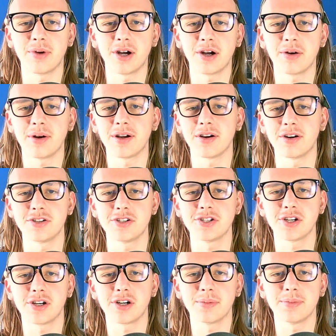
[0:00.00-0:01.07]
oh, I got a
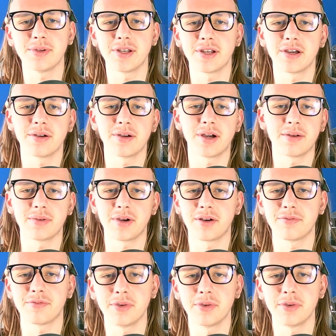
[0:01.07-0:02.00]
job, I'm